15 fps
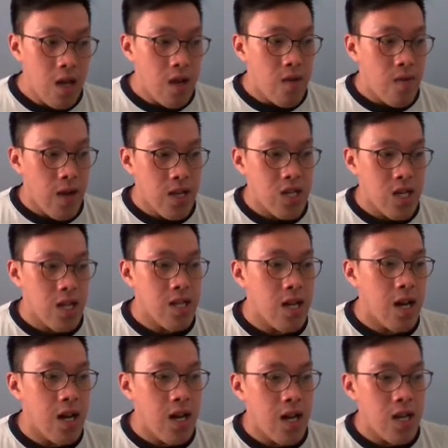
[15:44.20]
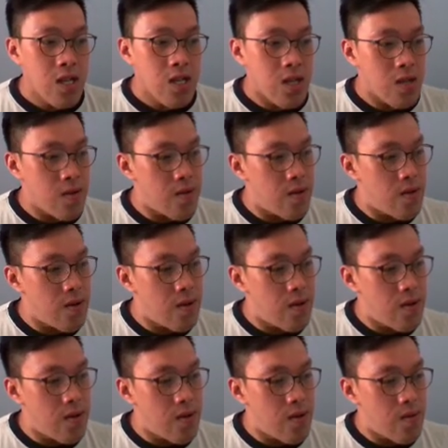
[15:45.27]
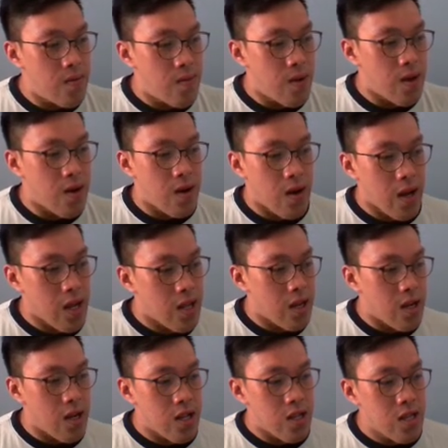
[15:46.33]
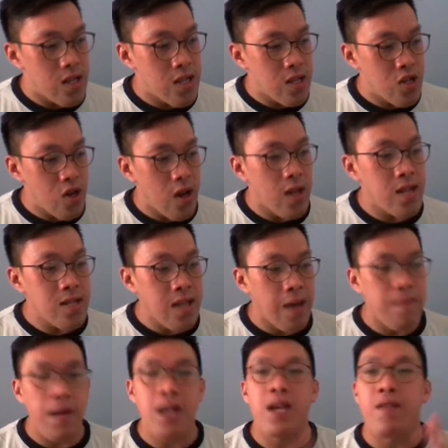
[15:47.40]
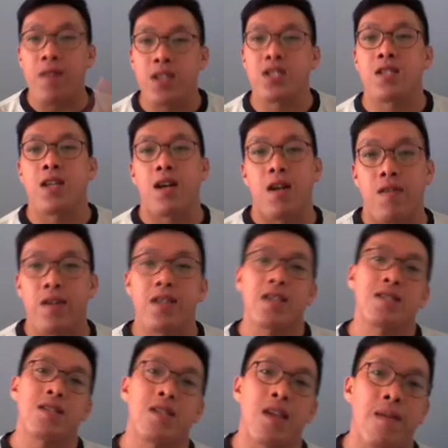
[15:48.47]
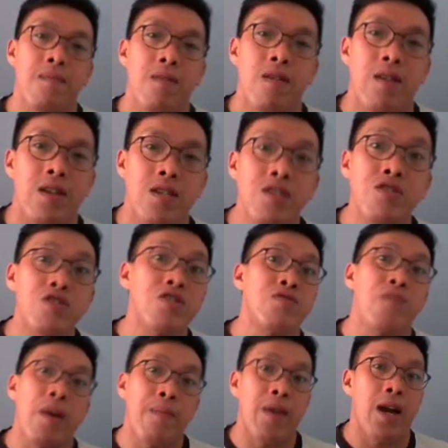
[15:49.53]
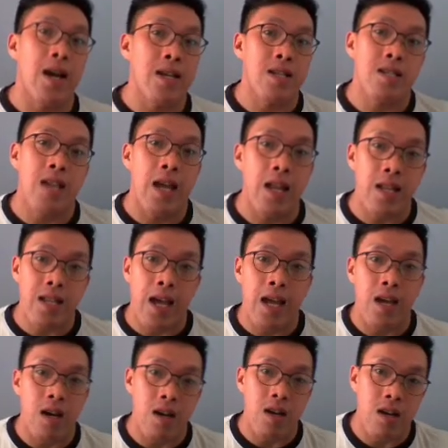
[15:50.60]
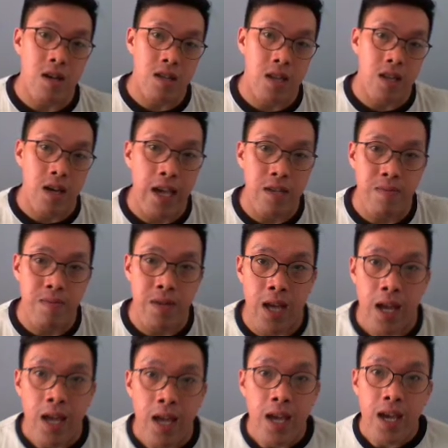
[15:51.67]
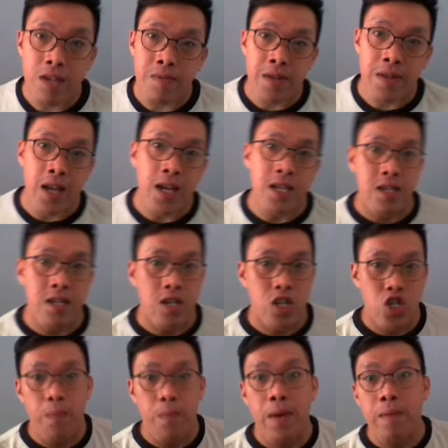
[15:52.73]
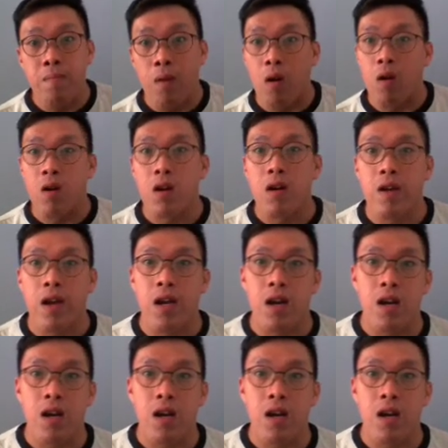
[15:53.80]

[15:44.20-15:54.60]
Ratchada, what you call that, the train night market Ratchada, all right, that's the name. All right, just right behind the Esplanade. Esplanade is a shopping mall, right?